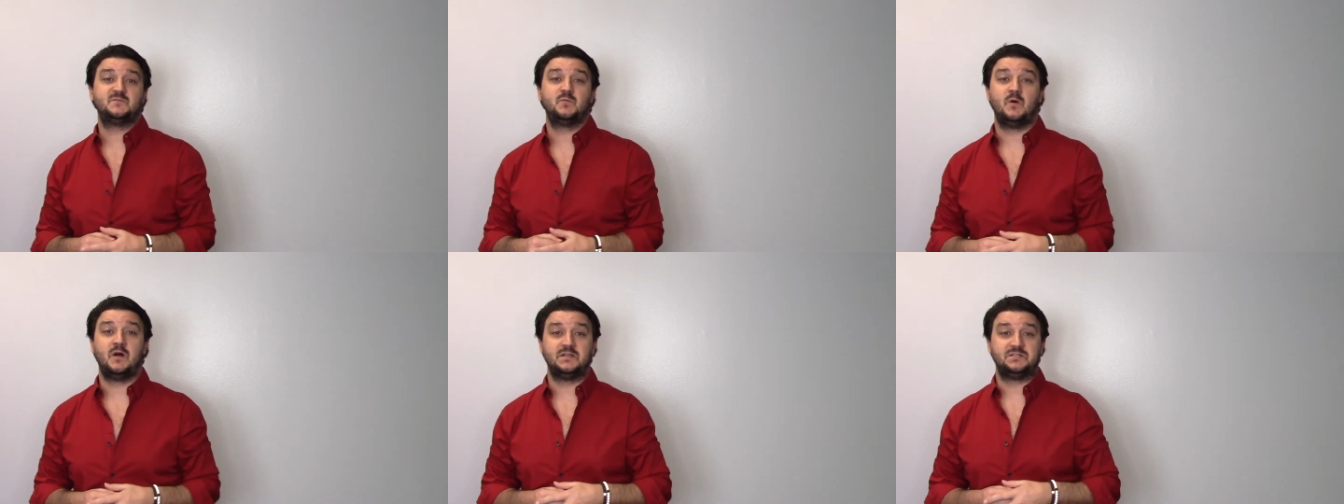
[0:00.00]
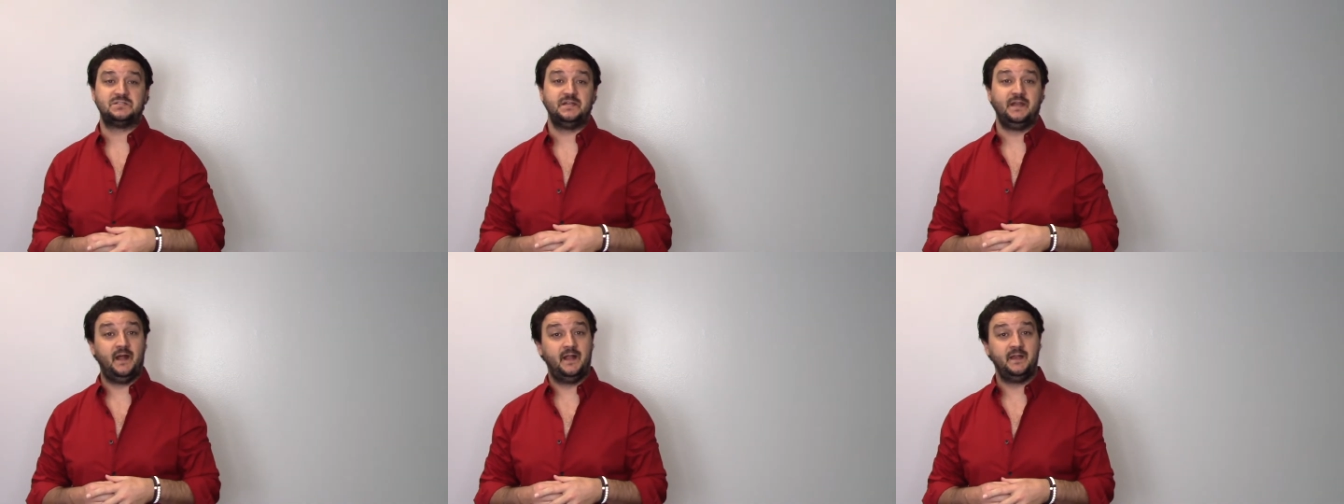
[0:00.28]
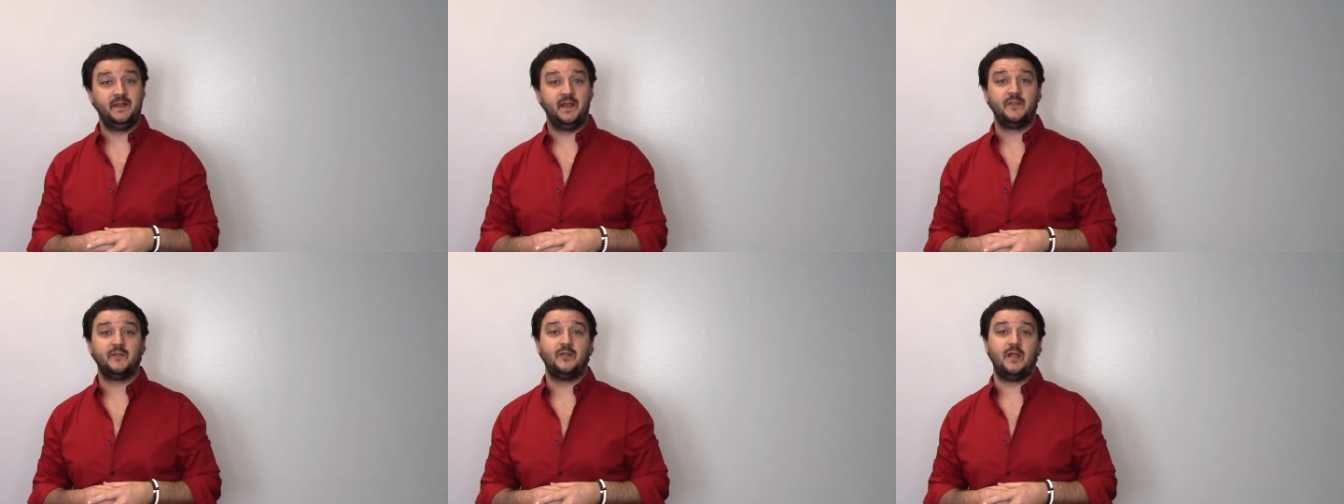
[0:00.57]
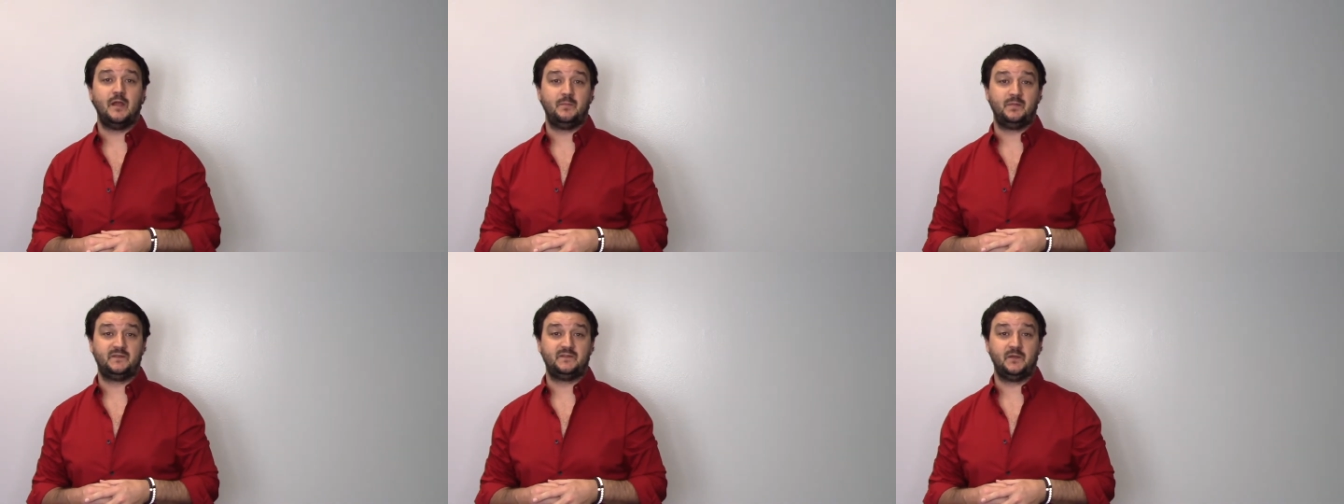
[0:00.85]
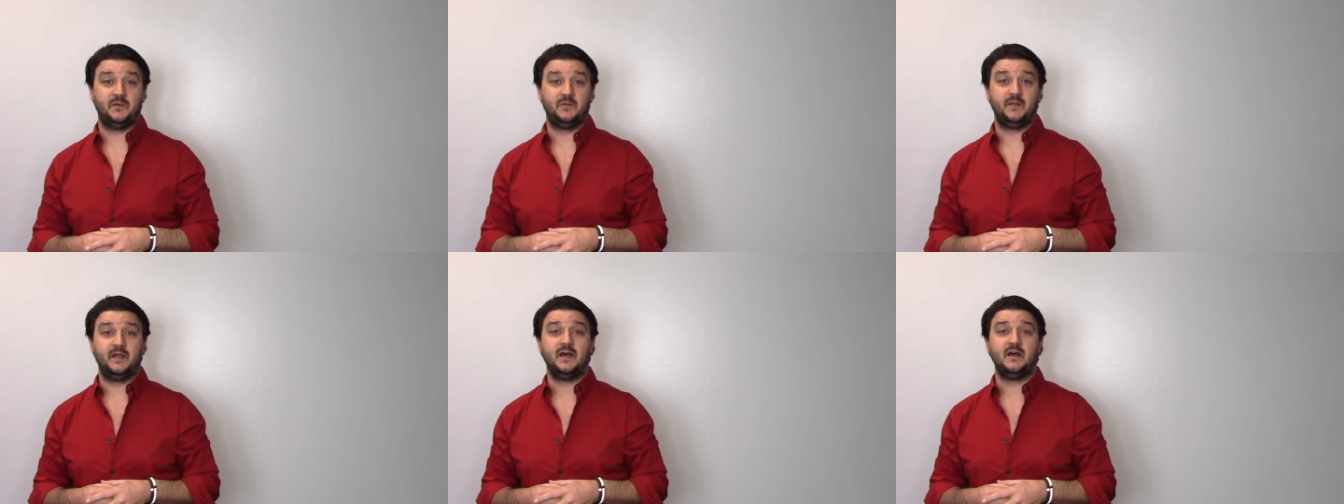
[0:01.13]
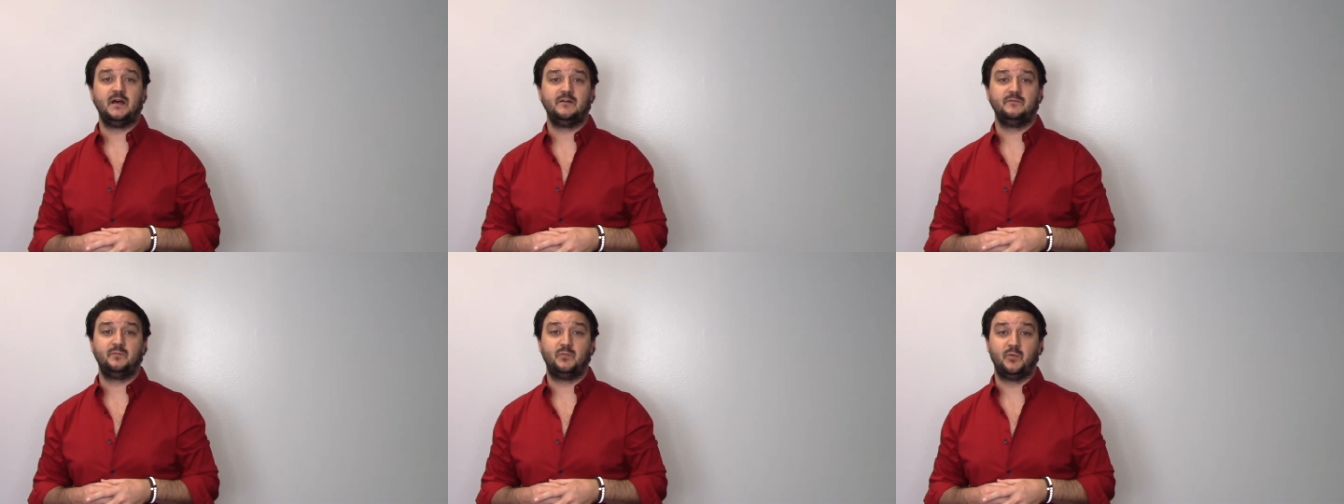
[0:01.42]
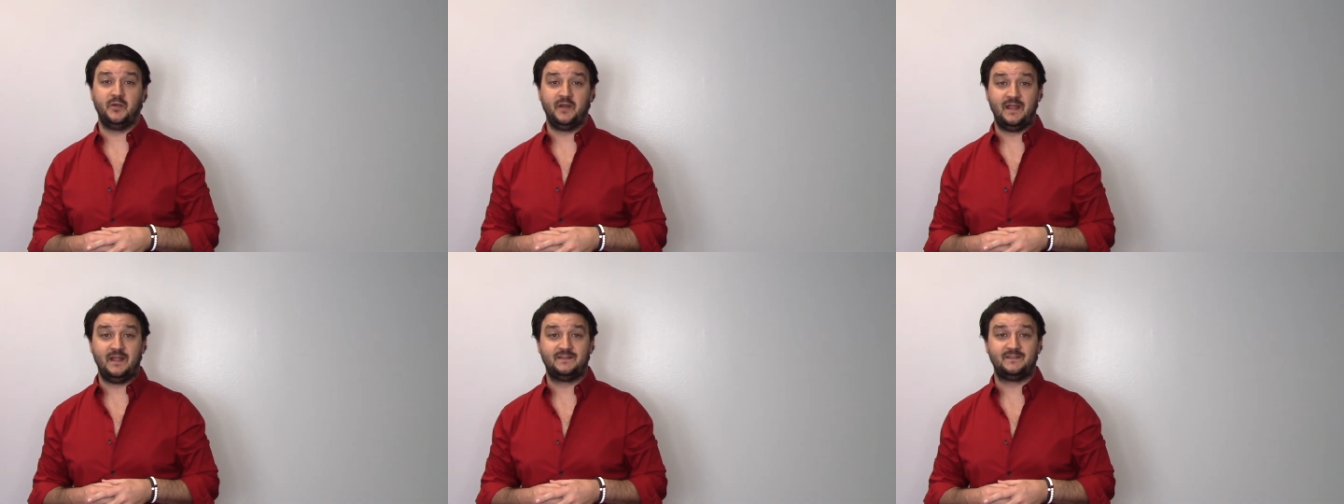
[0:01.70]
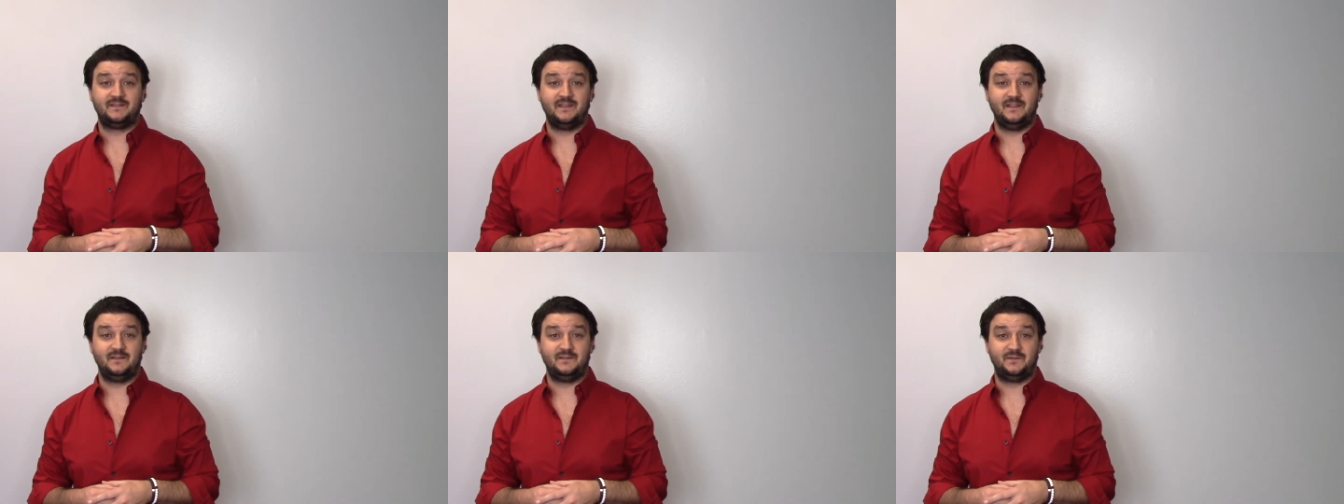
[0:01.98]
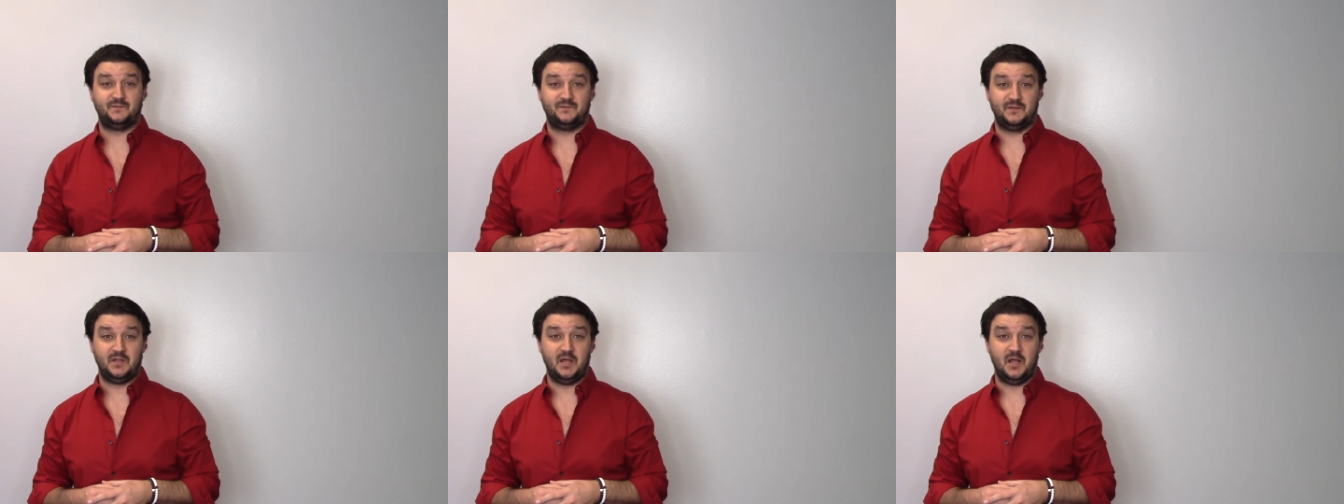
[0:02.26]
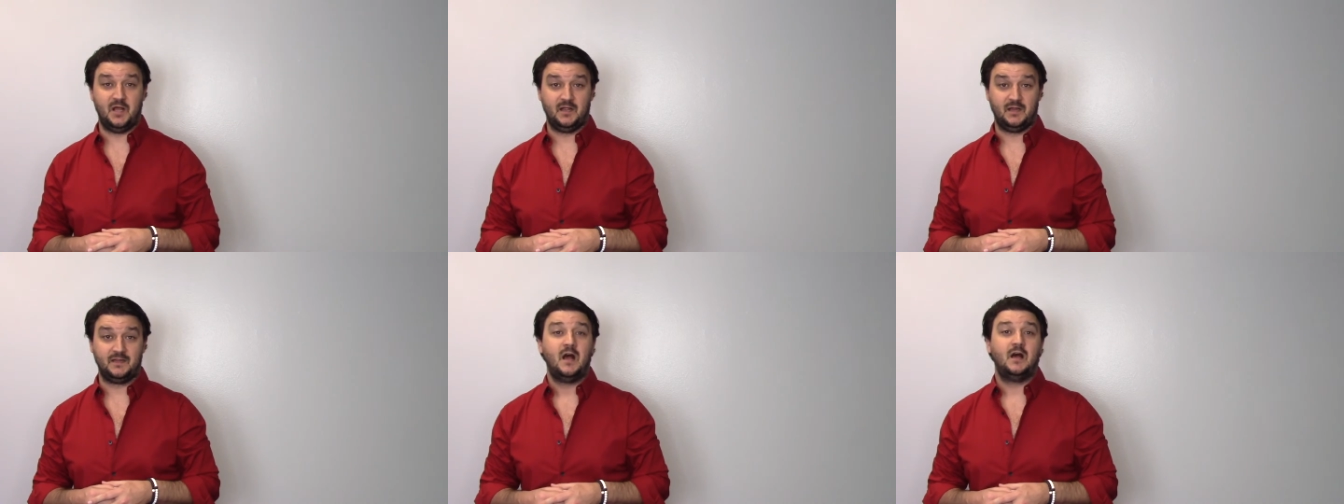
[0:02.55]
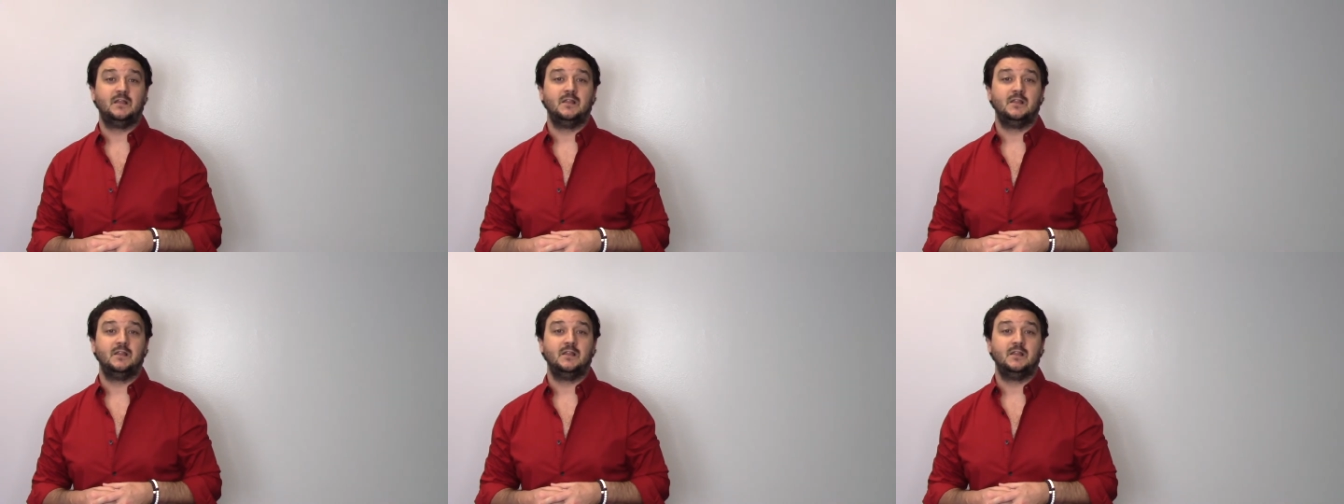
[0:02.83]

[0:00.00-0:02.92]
watching another episode of Brunansky's Vlog.